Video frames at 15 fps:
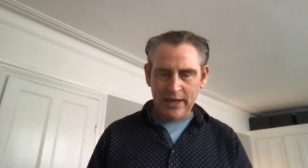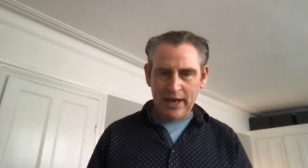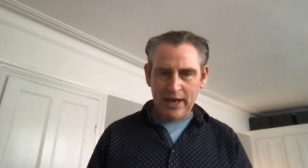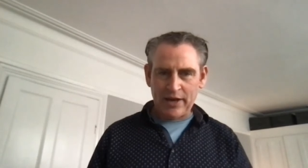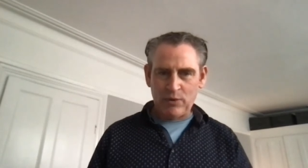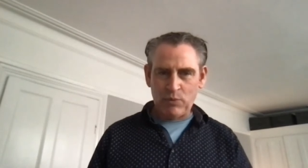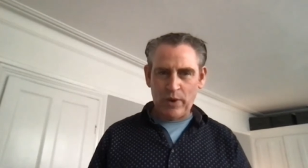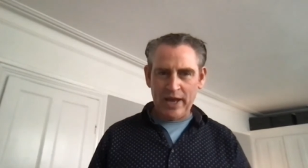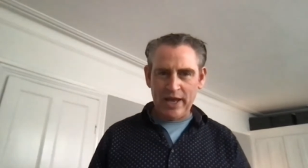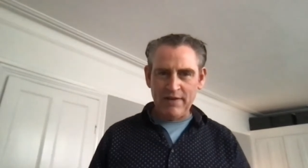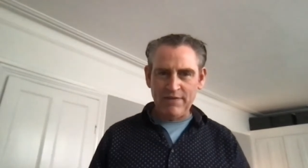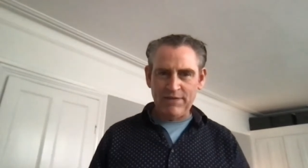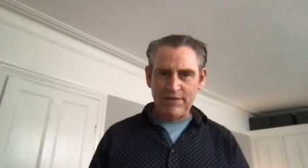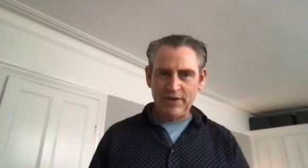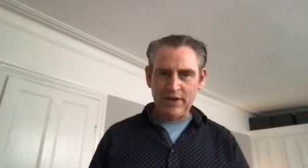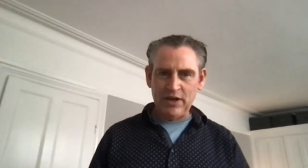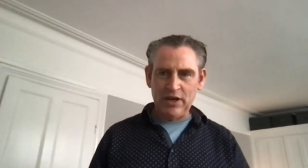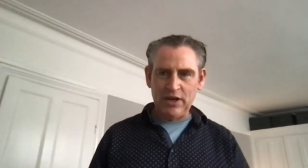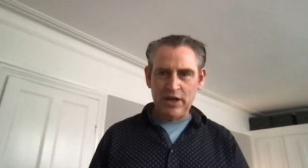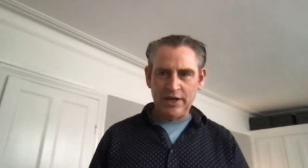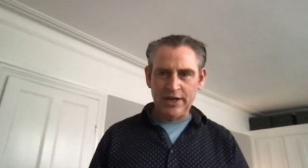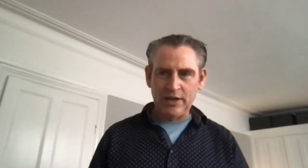and a way of
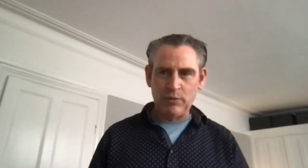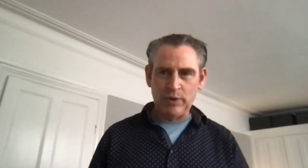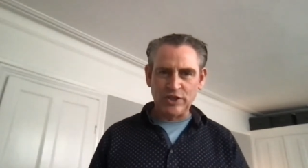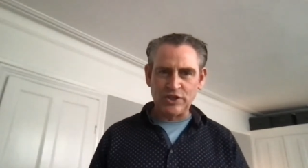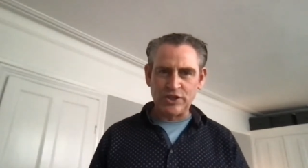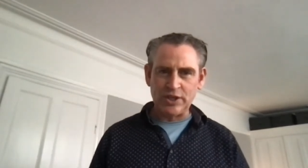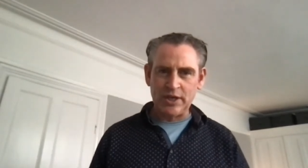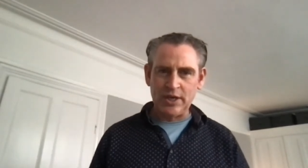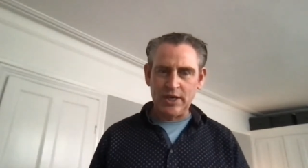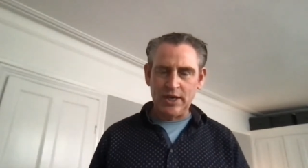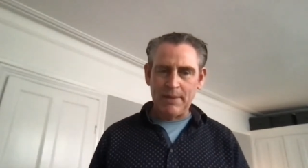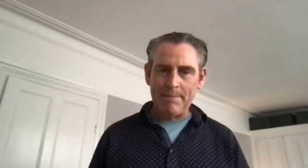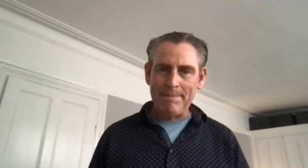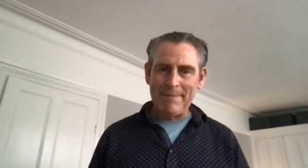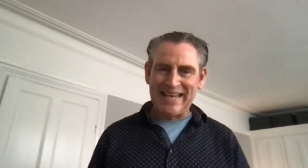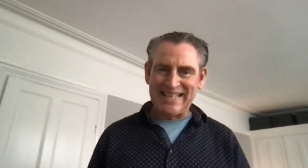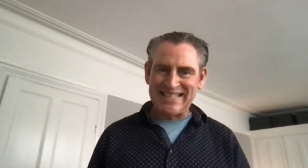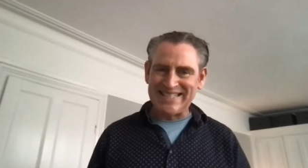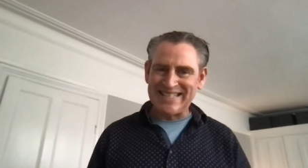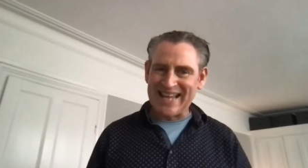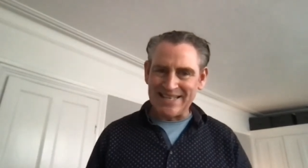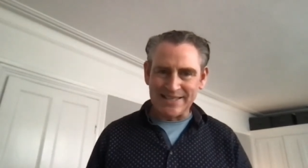learning which makes
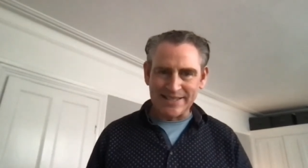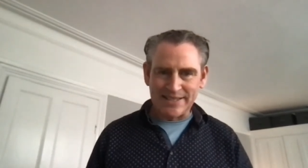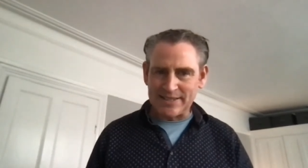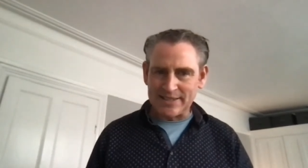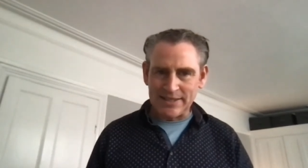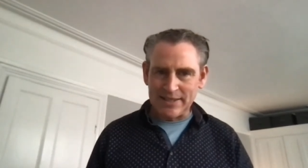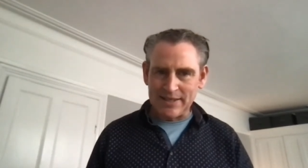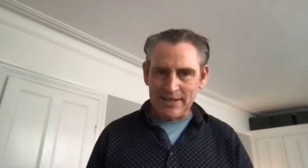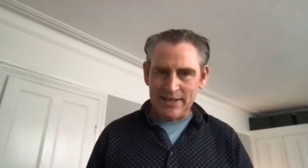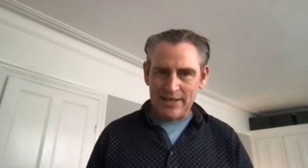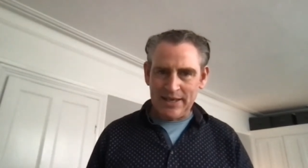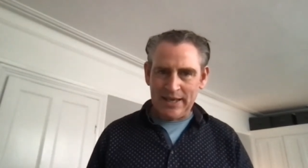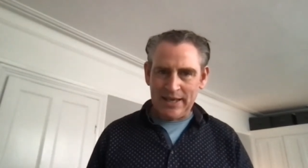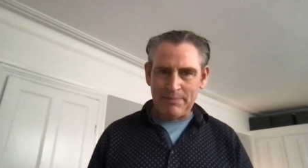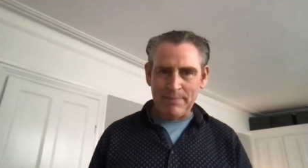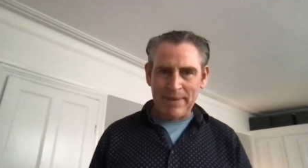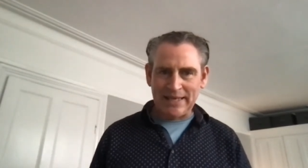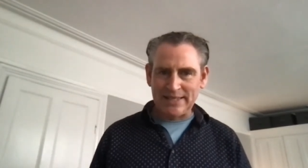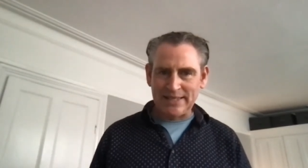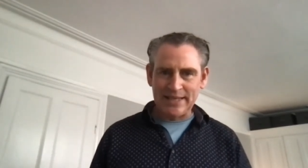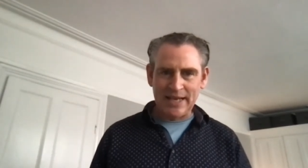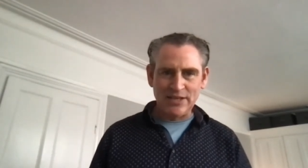sense. It makes
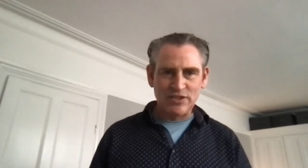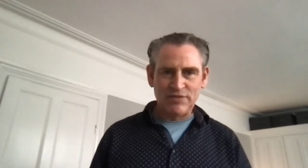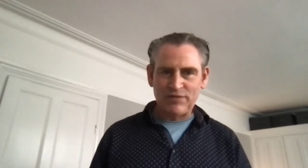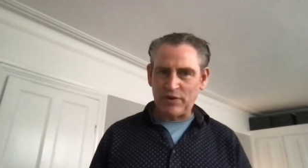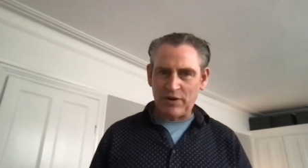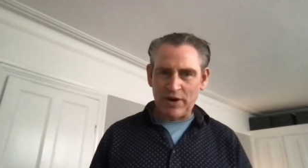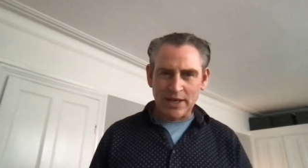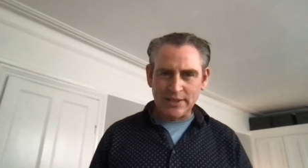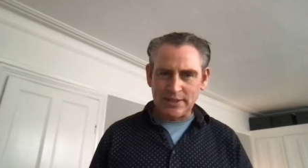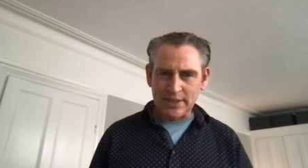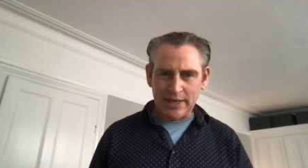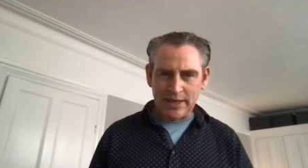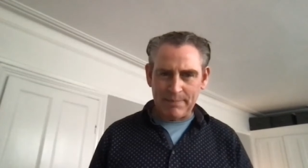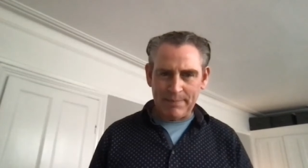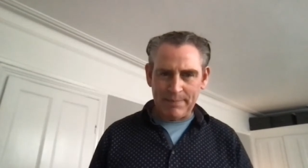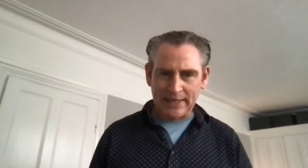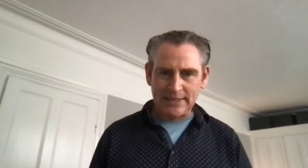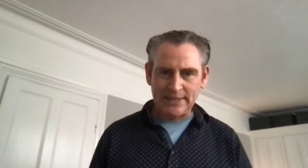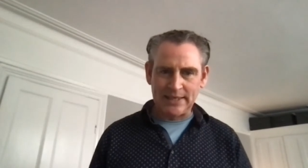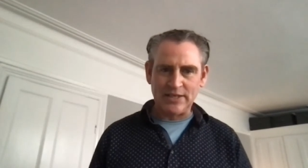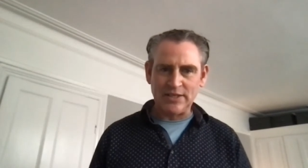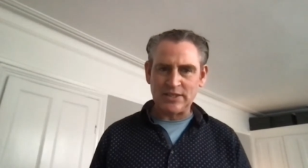sense for us and it makes
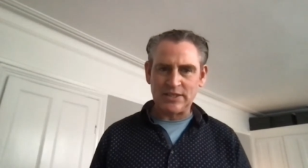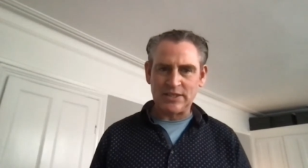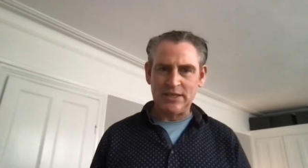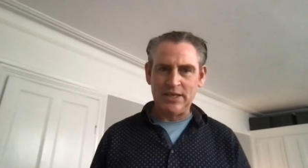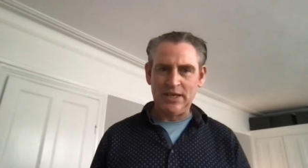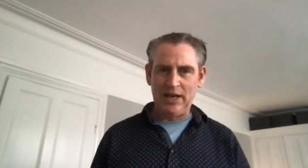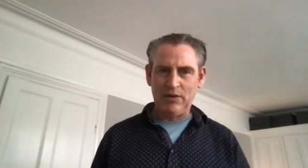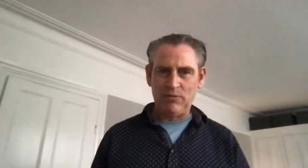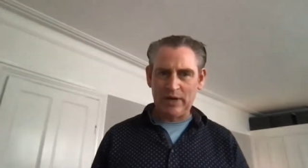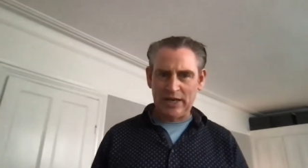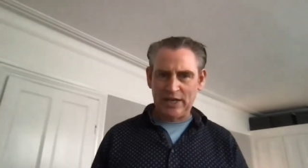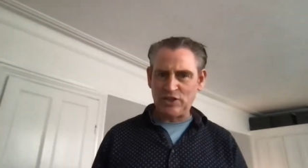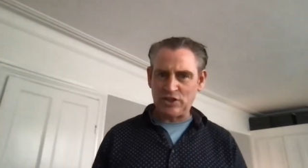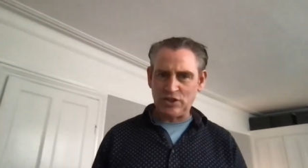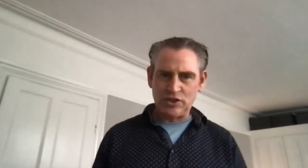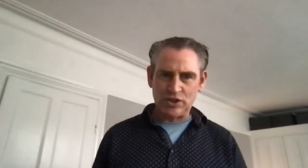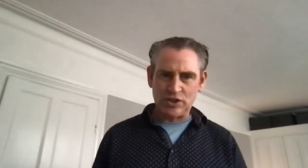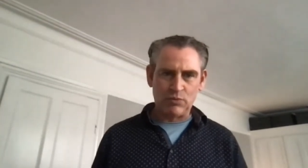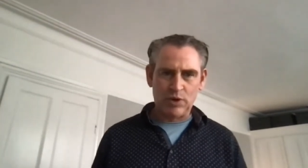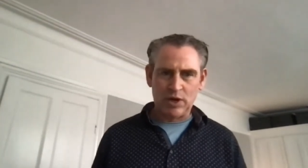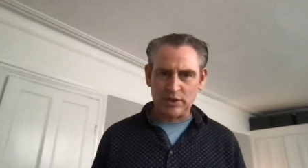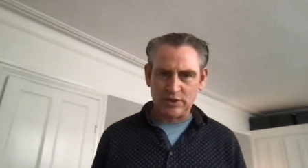sense in relation to the
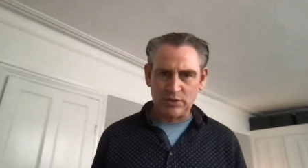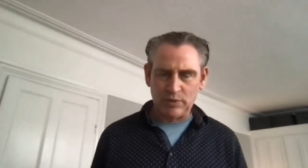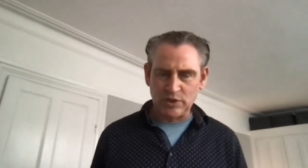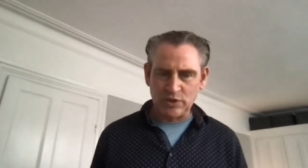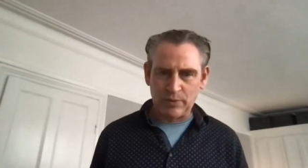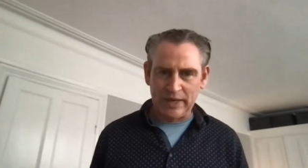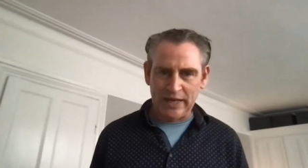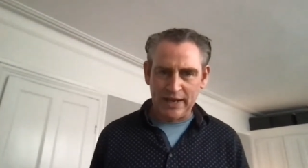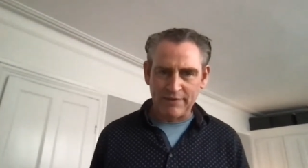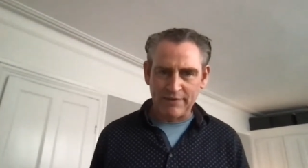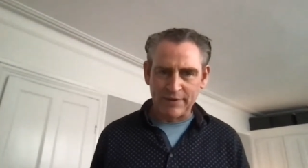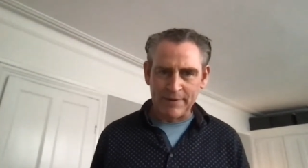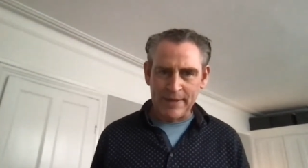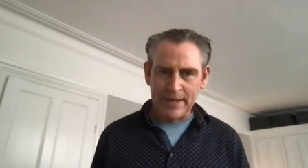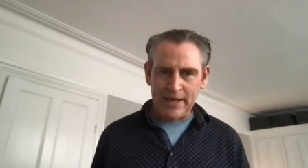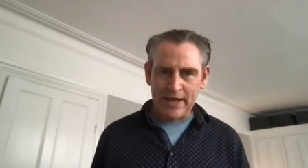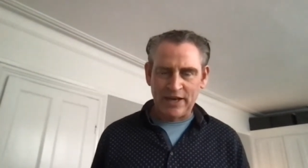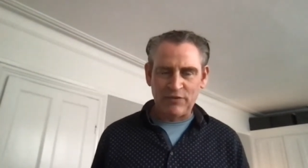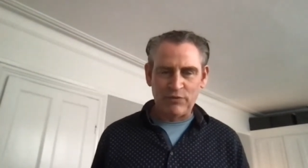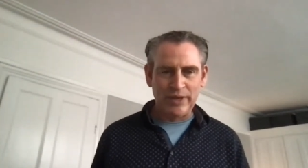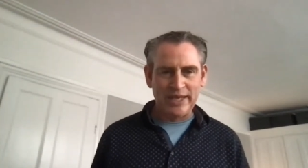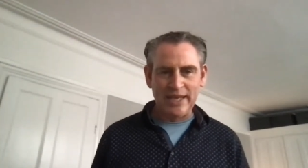world in which we live. And
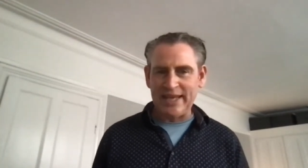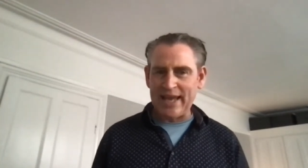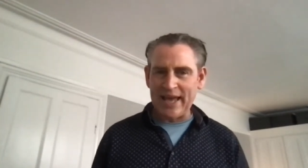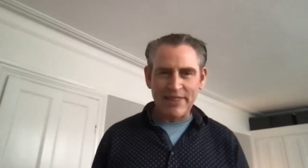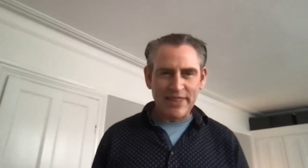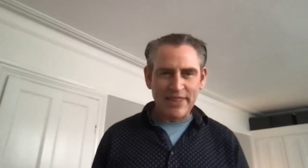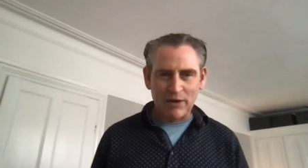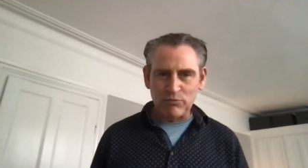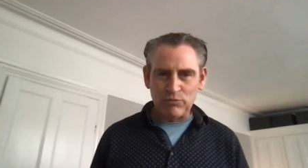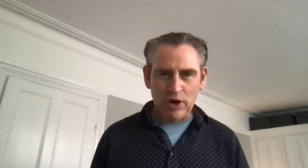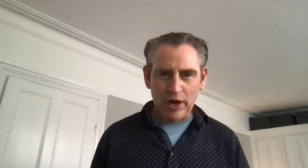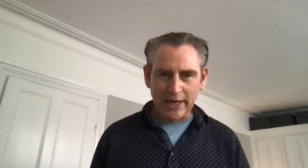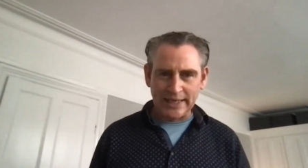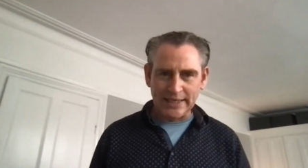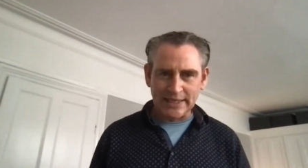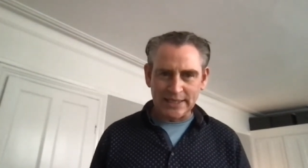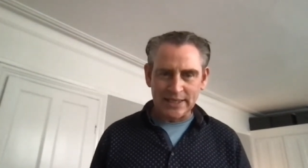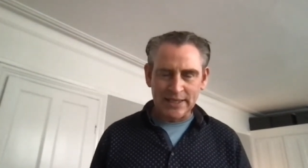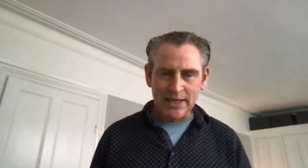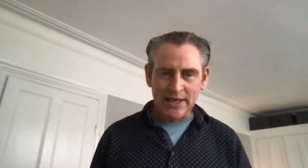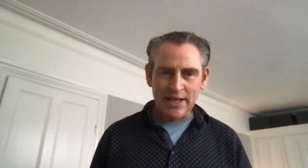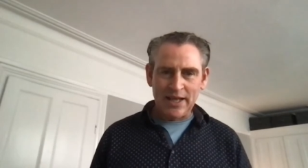if we can get that right,
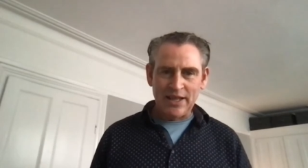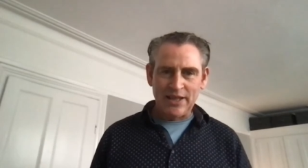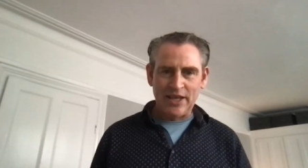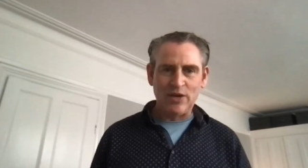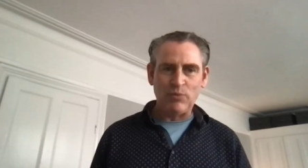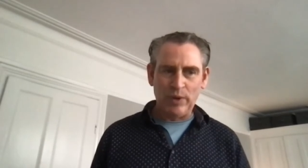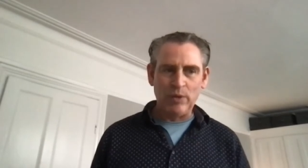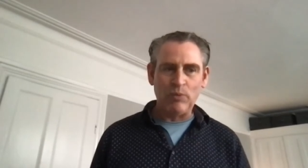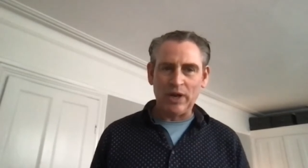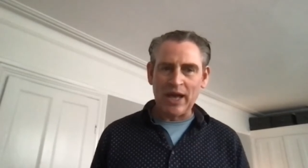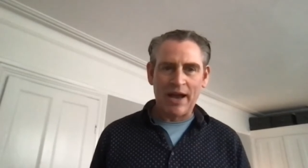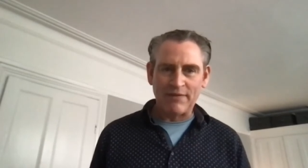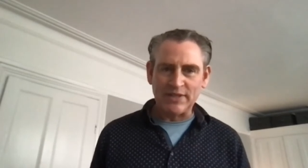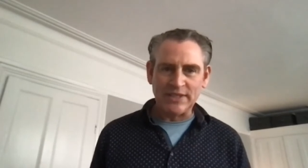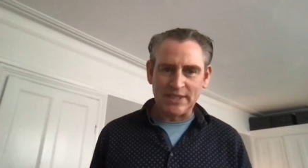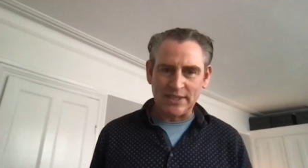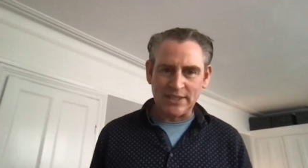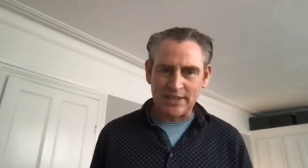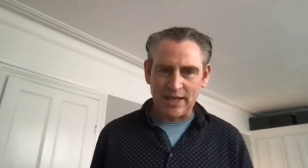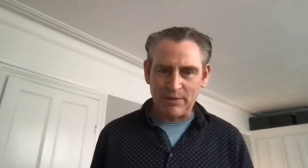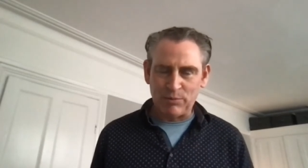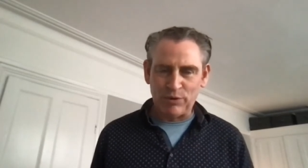then we will have a
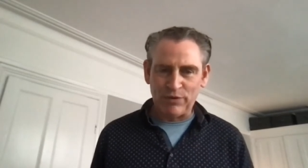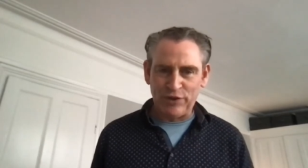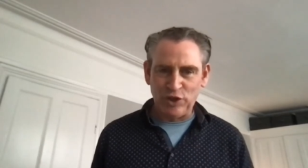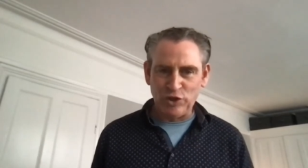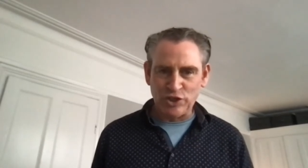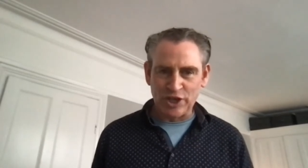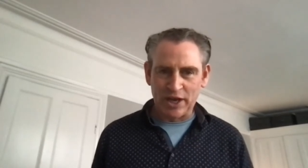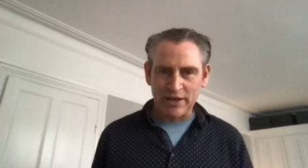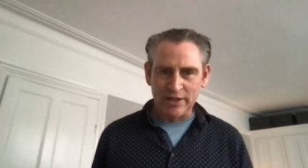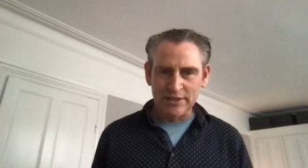sustainable future.